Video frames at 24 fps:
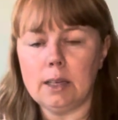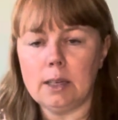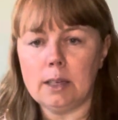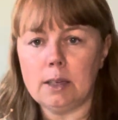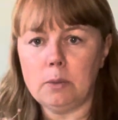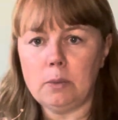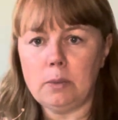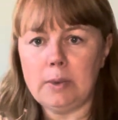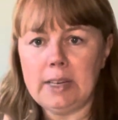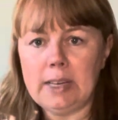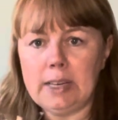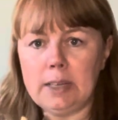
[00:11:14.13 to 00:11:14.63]

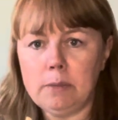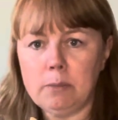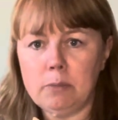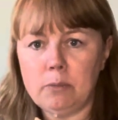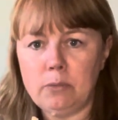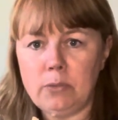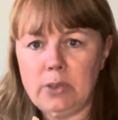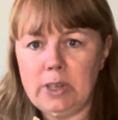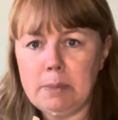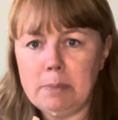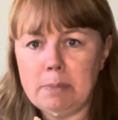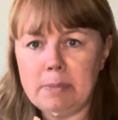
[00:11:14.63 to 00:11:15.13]
when I'm
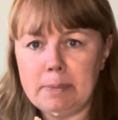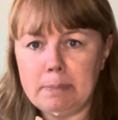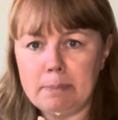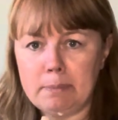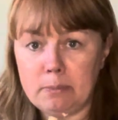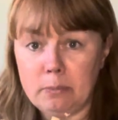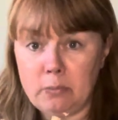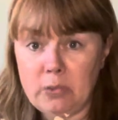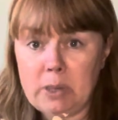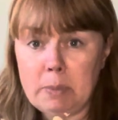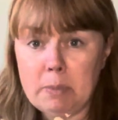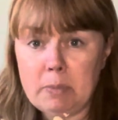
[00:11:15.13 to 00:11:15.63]

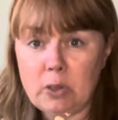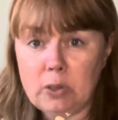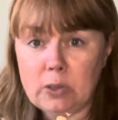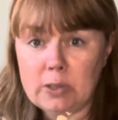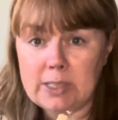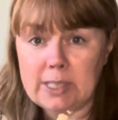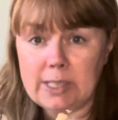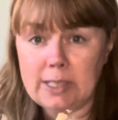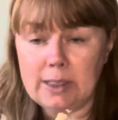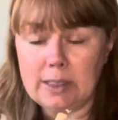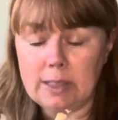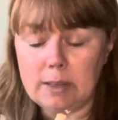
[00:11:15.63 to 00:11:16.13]

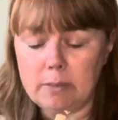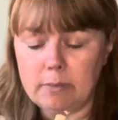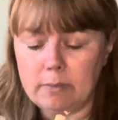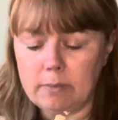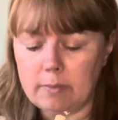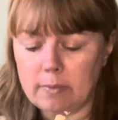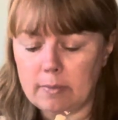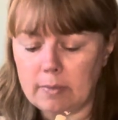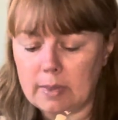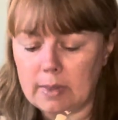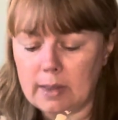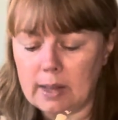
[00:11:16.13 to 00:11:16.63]
repotting them,
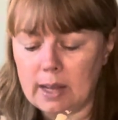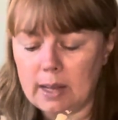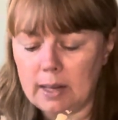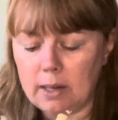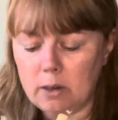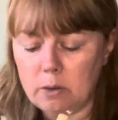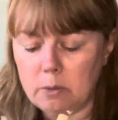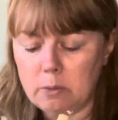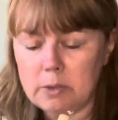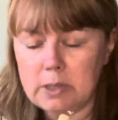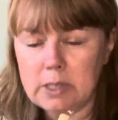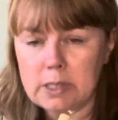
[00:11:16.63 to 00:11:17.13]
I
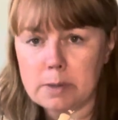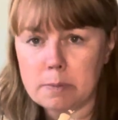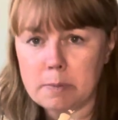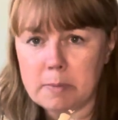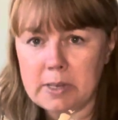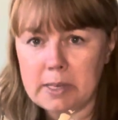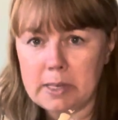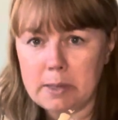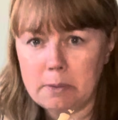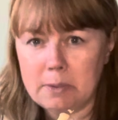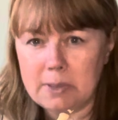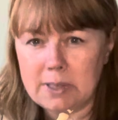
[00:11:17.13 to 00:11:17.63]
always
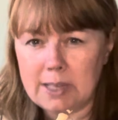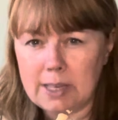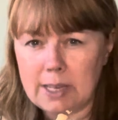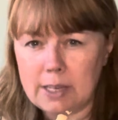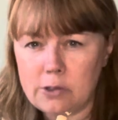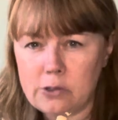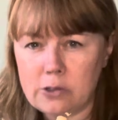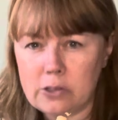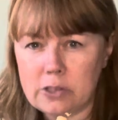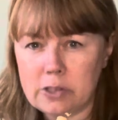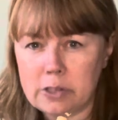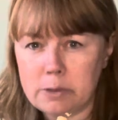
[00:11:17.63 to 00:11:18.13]
spray with
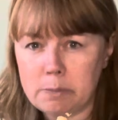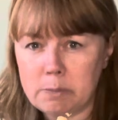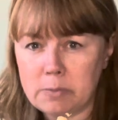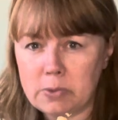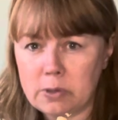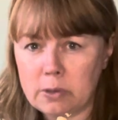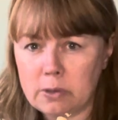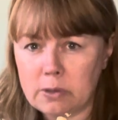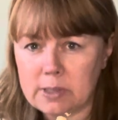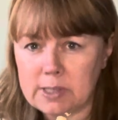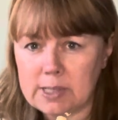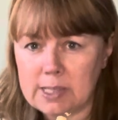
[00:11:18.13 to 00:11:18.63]
hydrogen
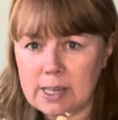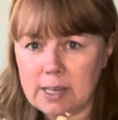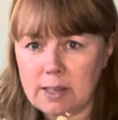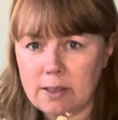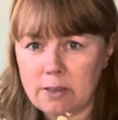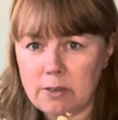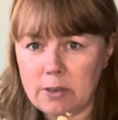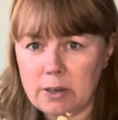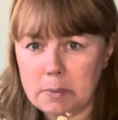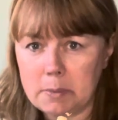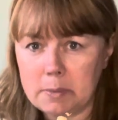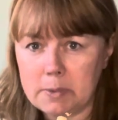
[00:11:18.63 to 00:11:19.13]
peroxide
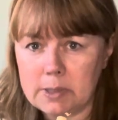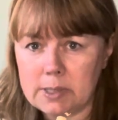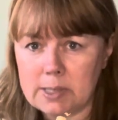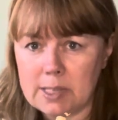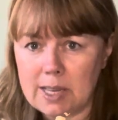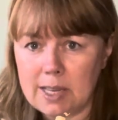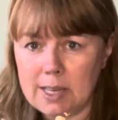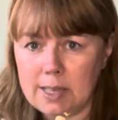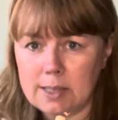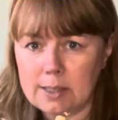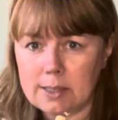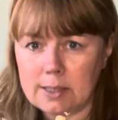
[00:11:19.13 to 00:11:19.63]

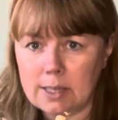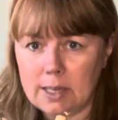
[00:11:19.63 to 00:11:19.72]
3%,